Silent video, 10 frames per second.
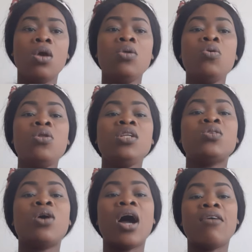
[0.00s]
You need
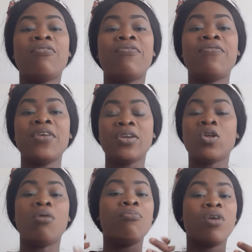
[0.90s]
to have
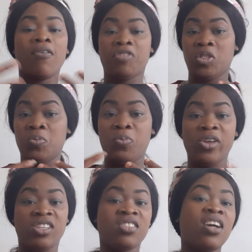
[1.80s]
freedom of
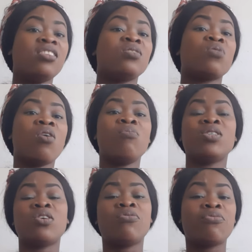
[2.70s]
speech. That is why we
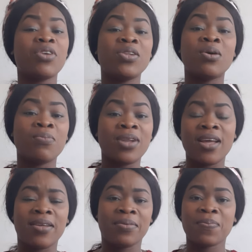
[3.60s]
mentioned freedom
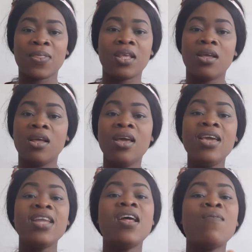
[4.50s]
there.
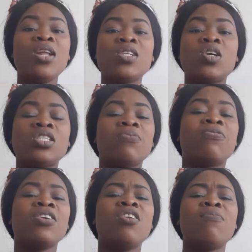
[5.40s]
In a relationship,
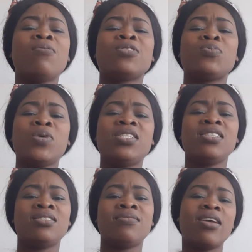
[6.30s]
freedom of speech
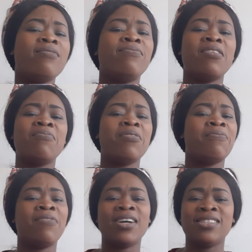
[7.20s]
is very, very
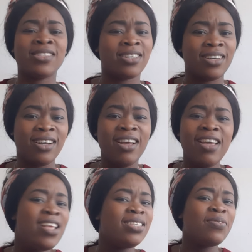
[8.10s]
vital.
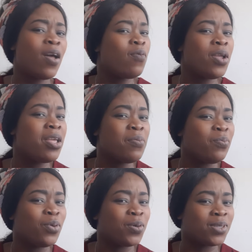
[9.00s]
It's very
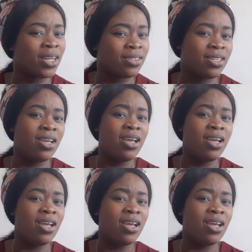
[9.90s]
important.